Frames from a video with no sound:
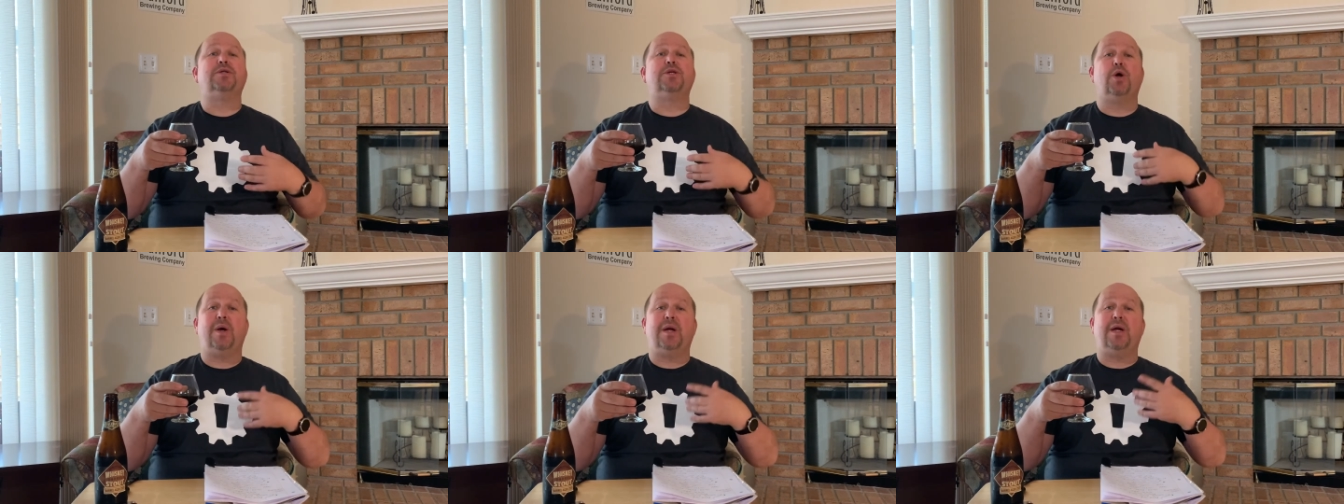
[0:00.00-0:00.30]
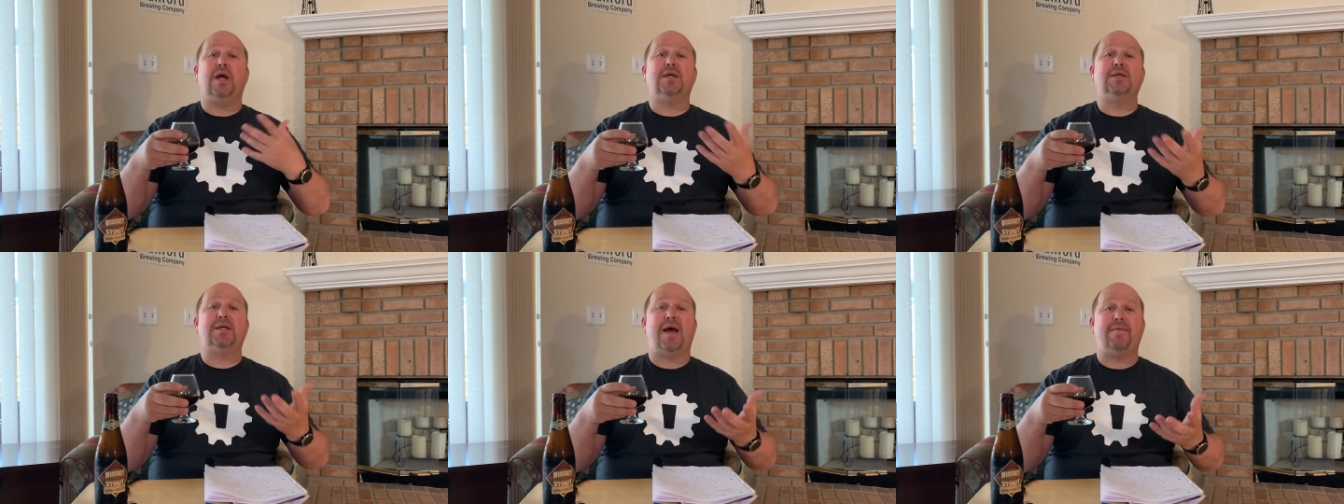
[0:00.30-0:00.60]
So it
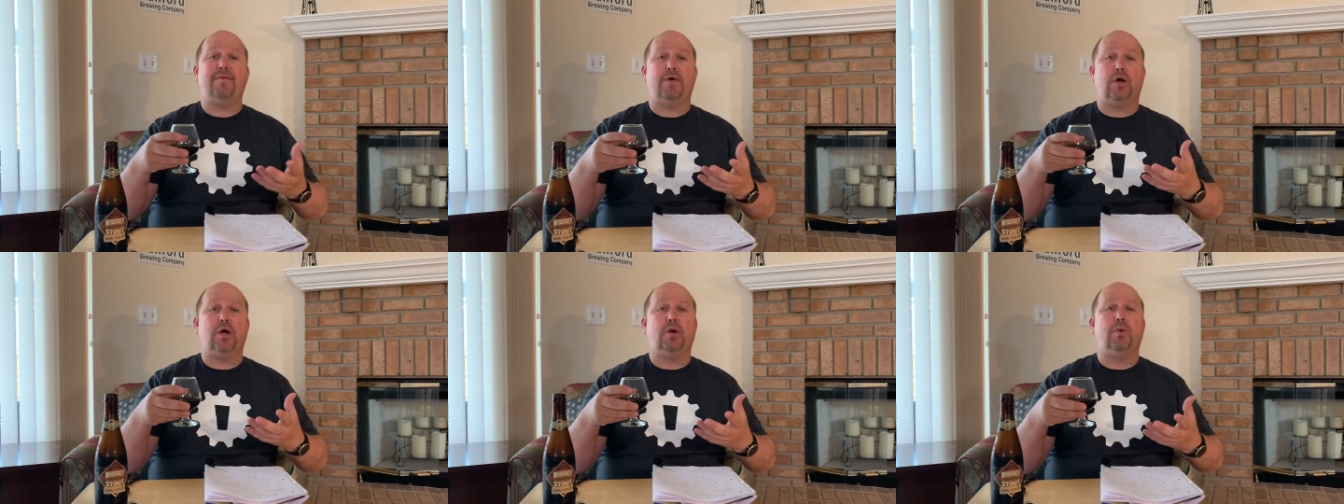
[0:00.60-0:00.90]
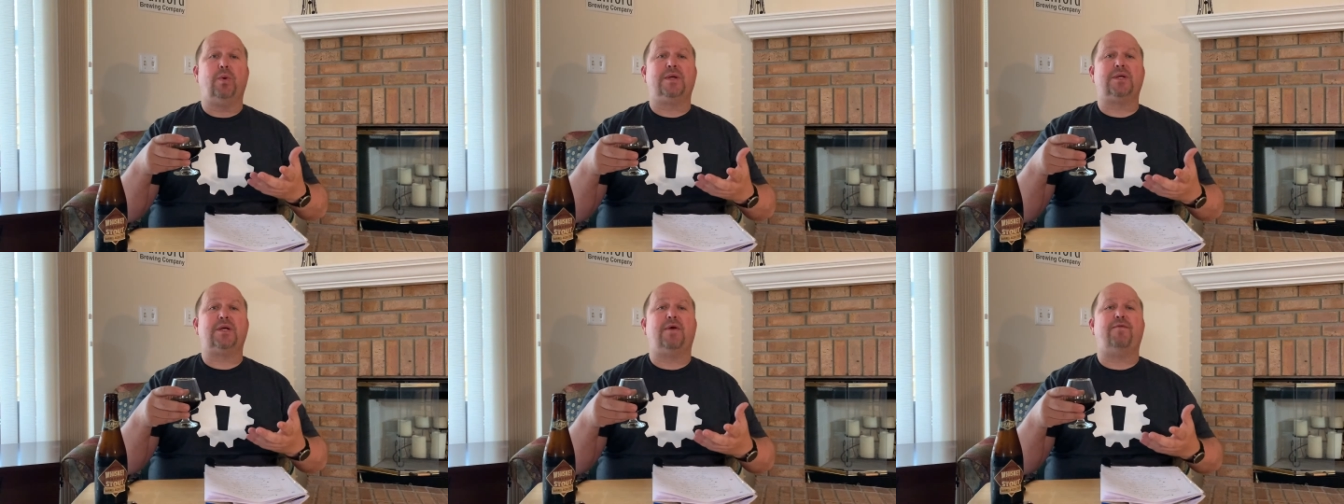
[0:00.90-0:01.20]
does have a good
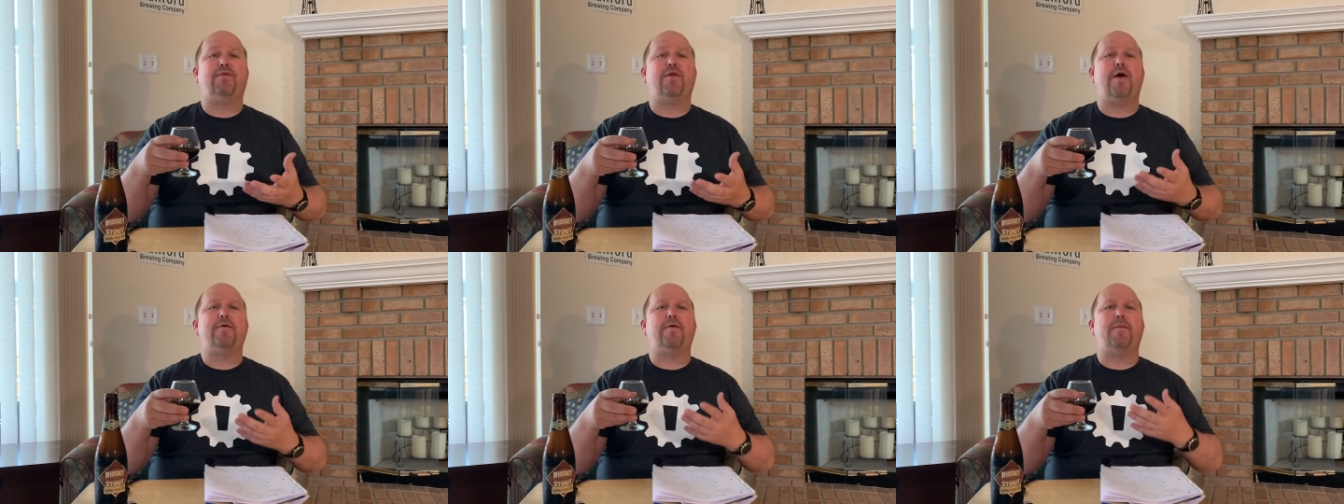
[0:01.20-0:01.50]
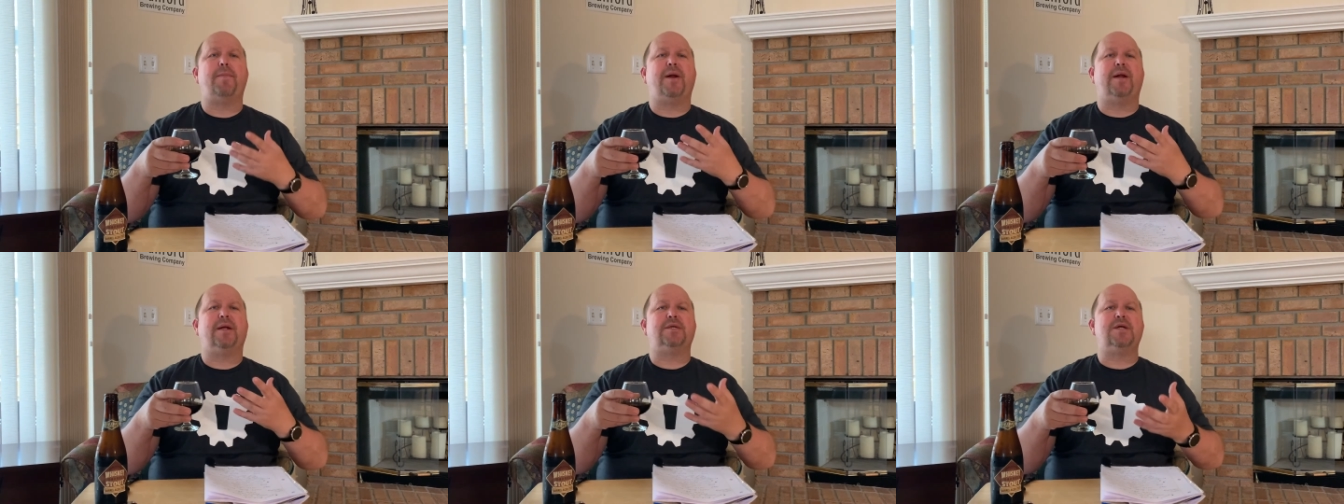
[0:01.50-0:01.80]
whiskey flavor,
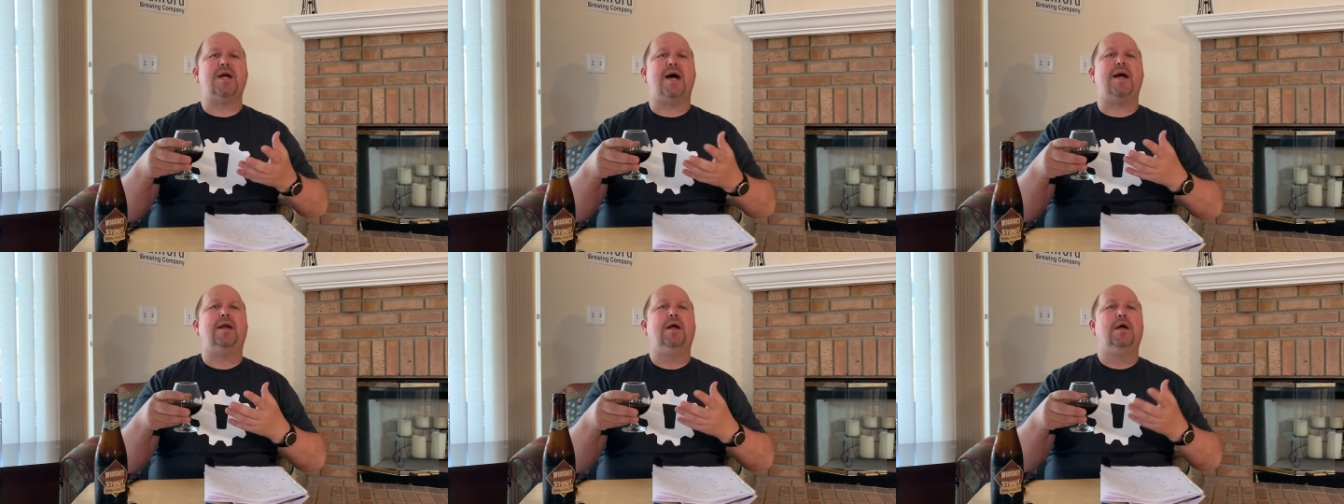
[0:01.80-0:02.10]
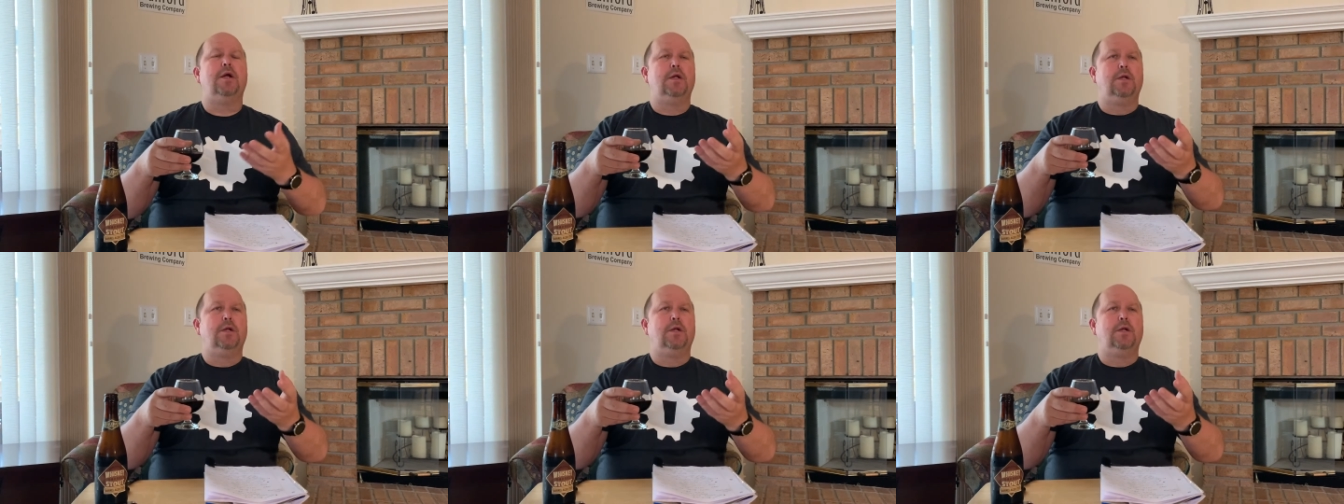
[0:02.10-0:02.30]
but it's not